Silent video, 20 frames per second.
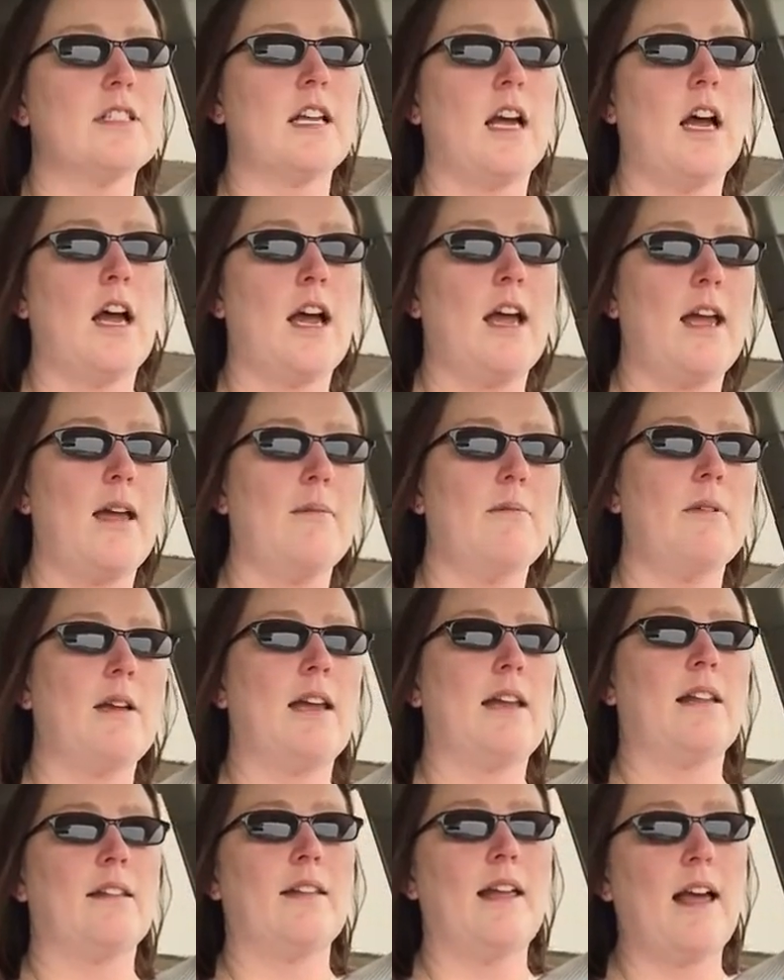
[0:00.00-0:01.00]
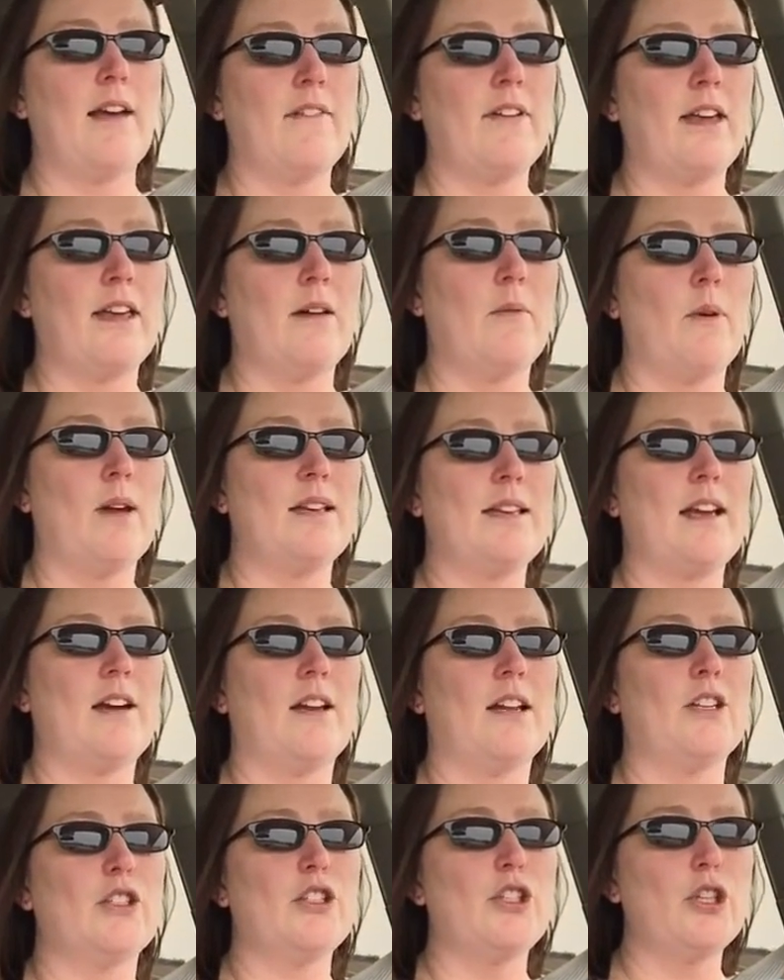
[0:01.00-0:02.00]
time at 11, went
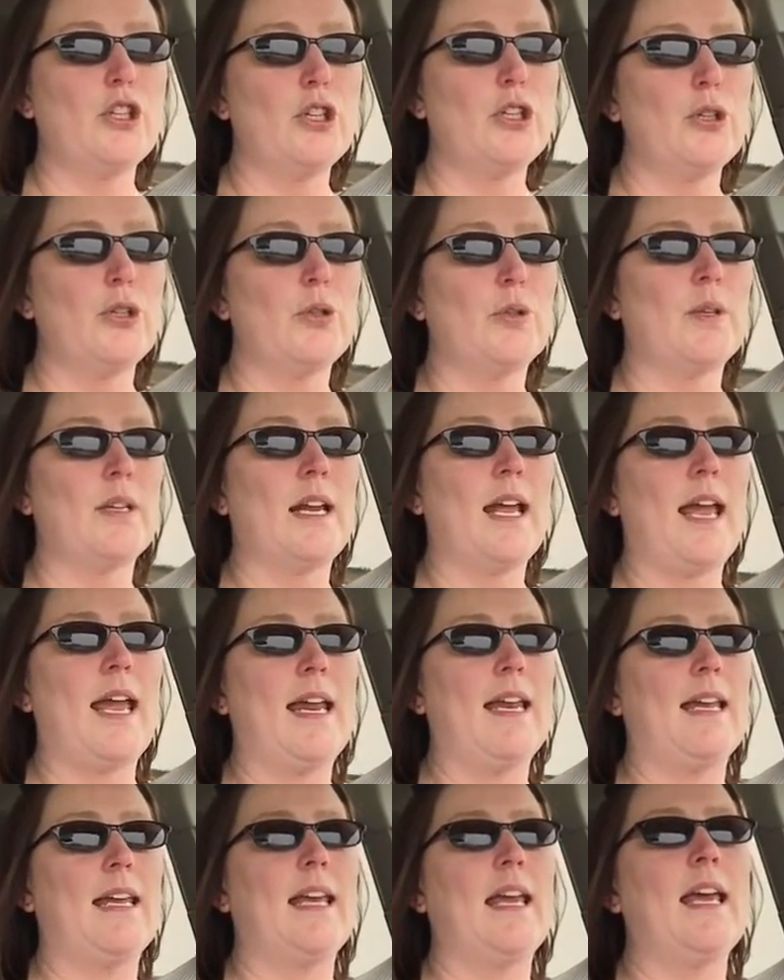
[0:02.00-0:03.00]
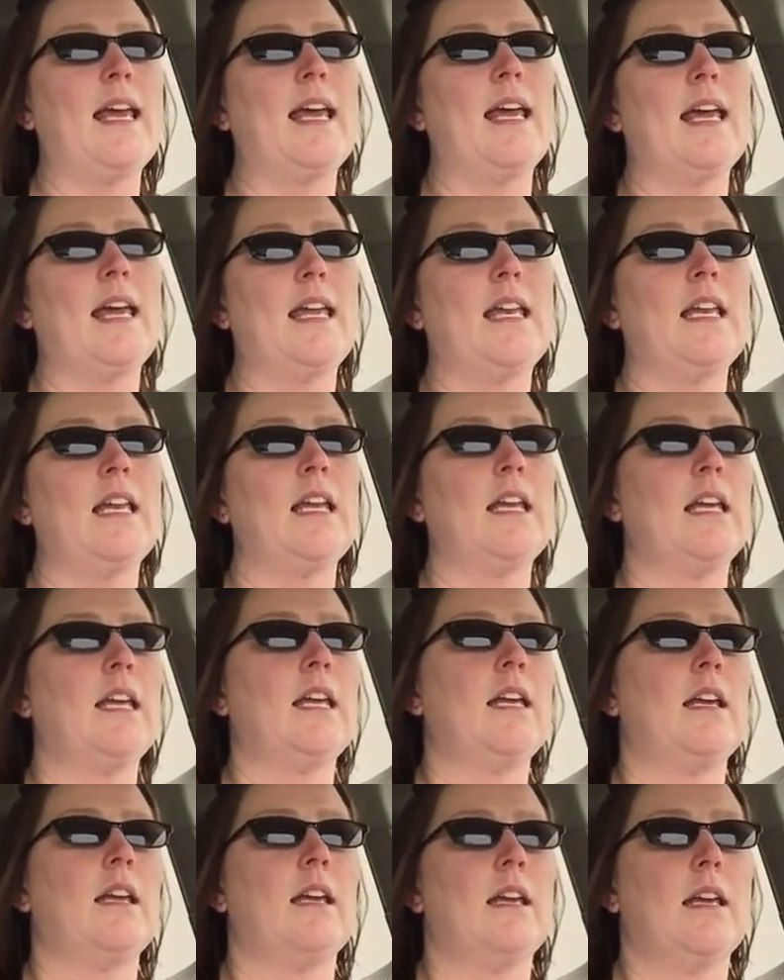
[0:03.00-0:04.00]
down at 2 and ate
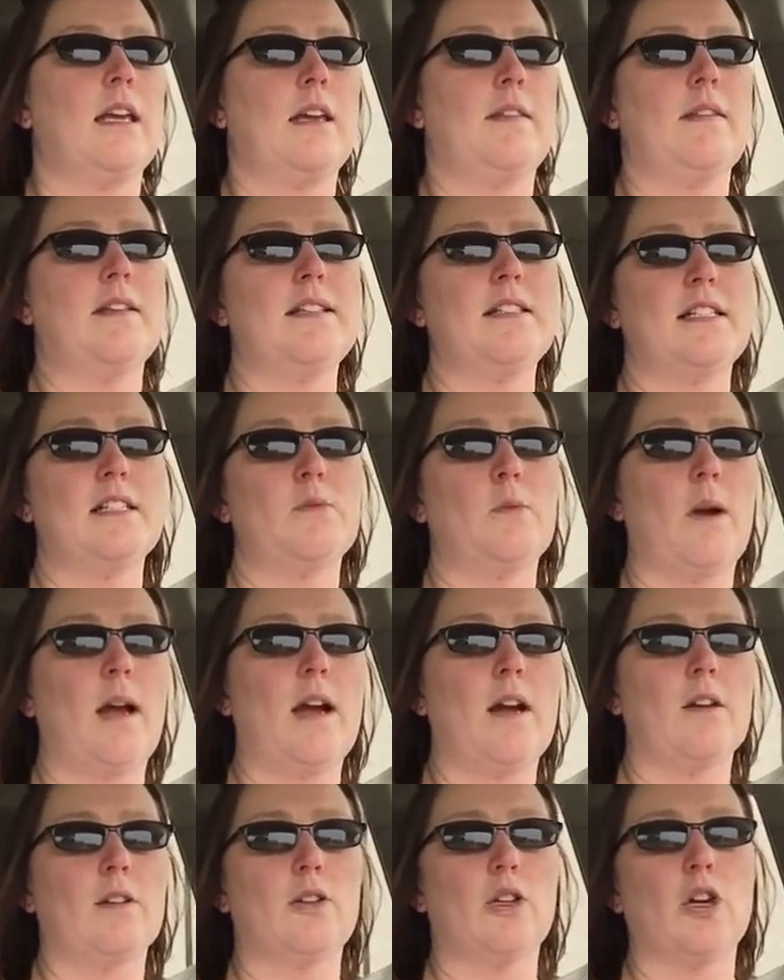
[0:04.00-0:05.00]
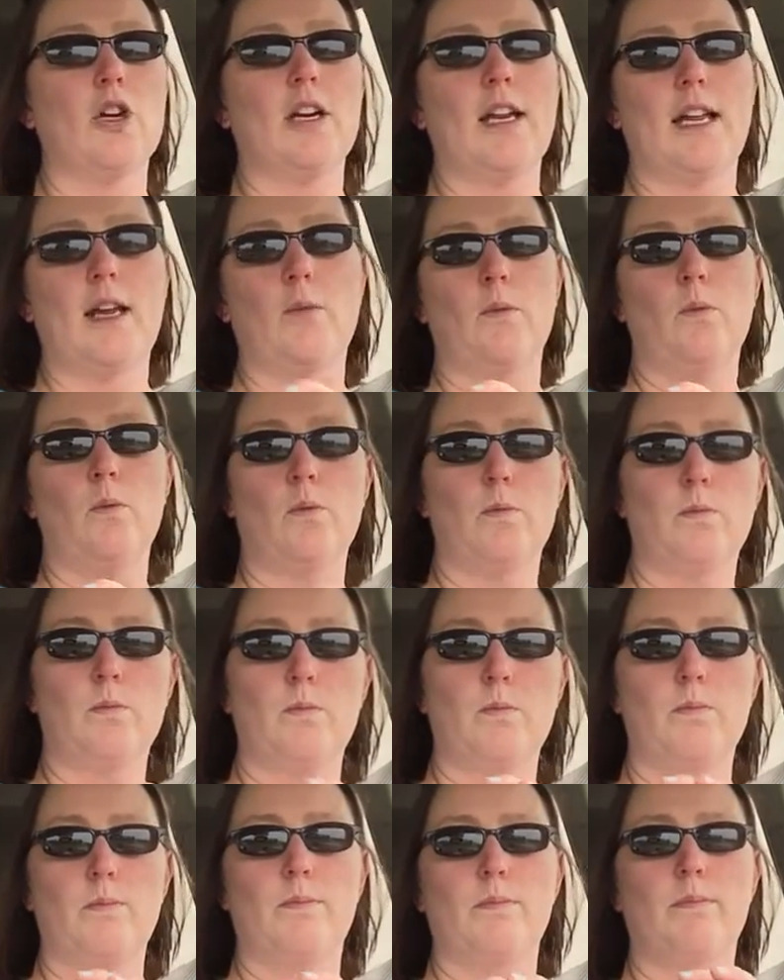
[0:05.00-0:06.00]
again. And this is where learning
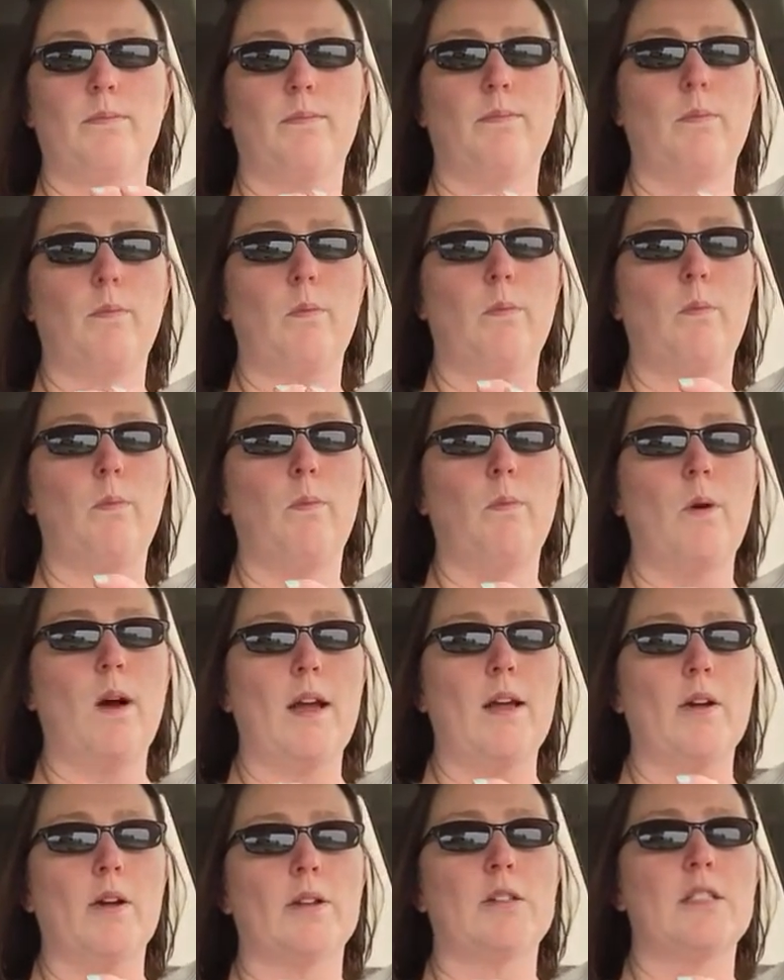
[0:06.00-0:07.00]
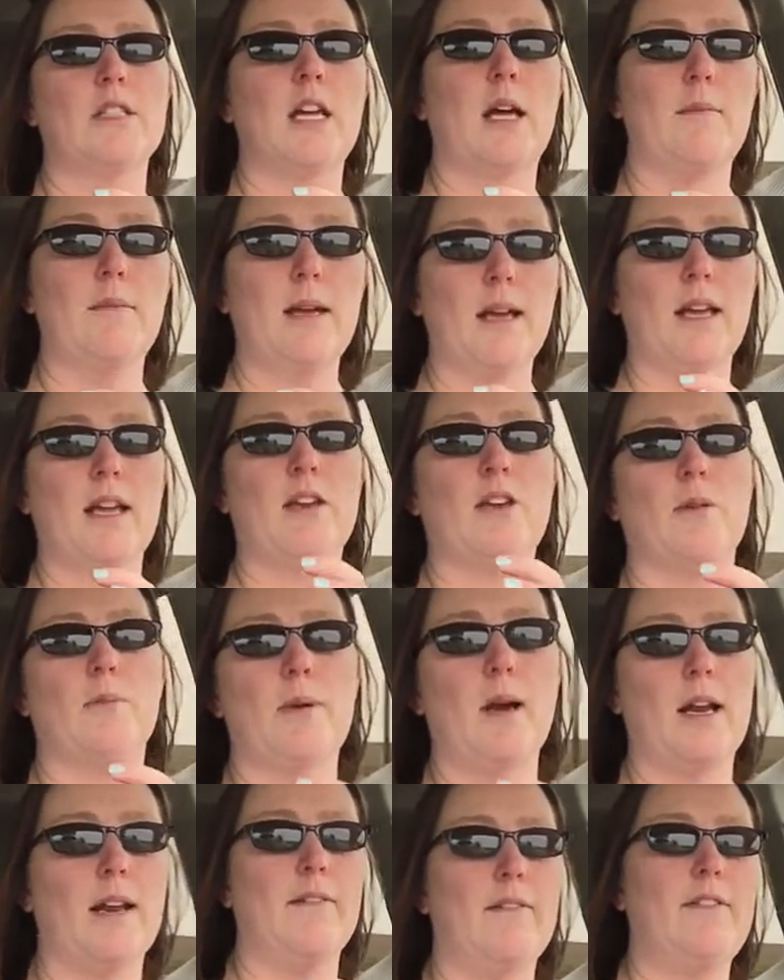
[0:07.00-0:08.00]
what your stomach and your
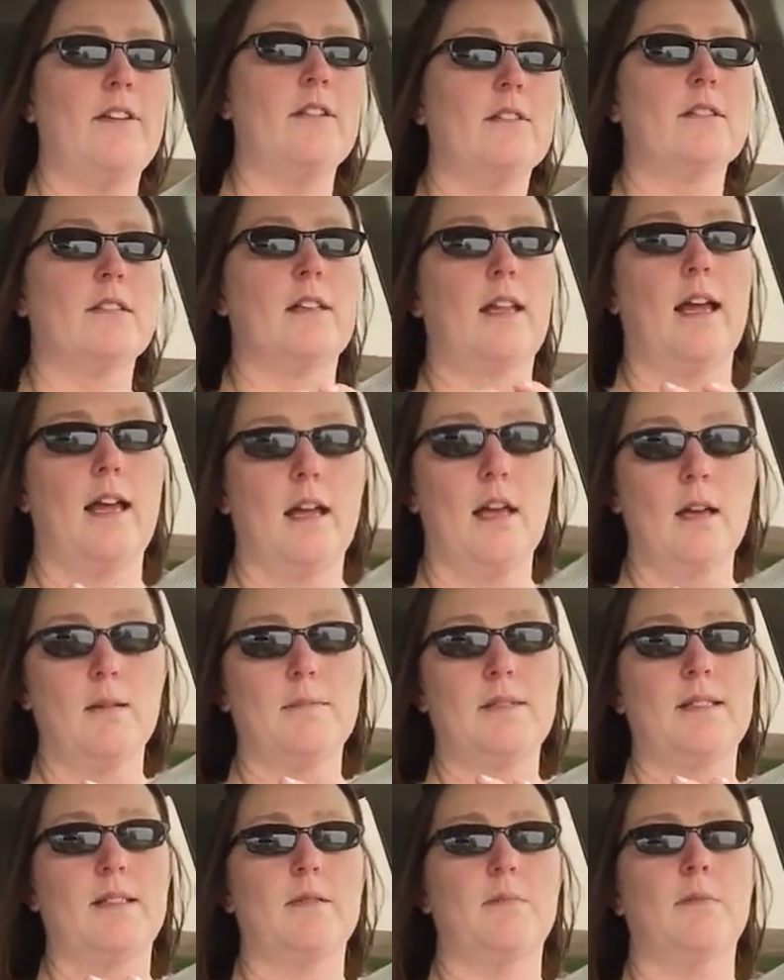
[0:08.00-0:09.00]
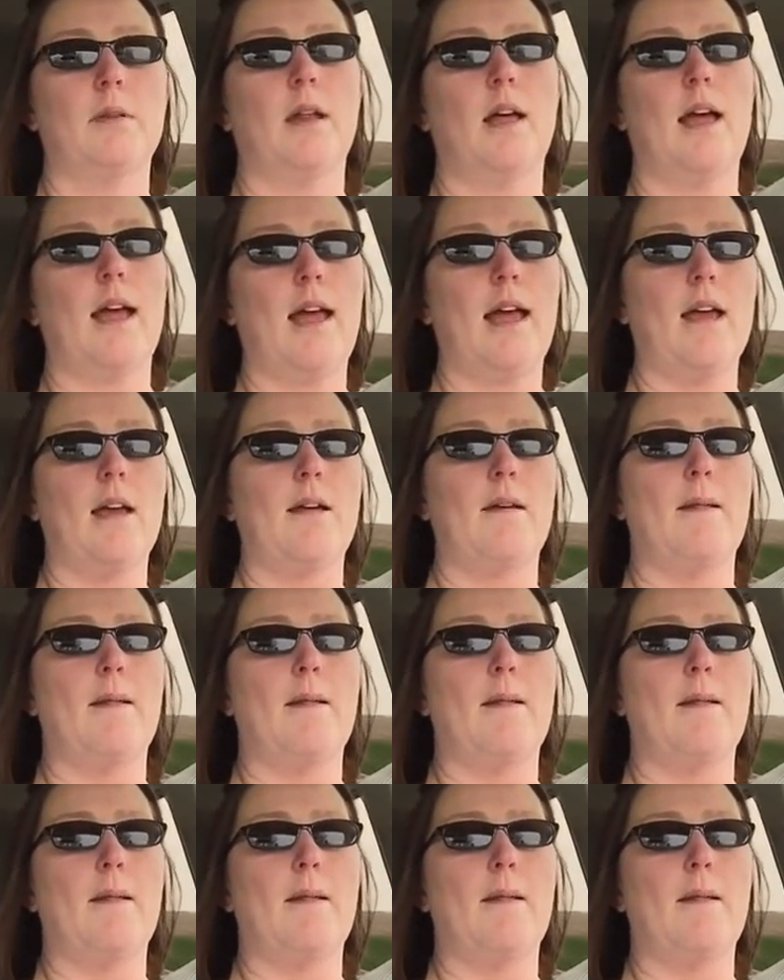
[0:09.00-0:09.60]
body feels like comes into play.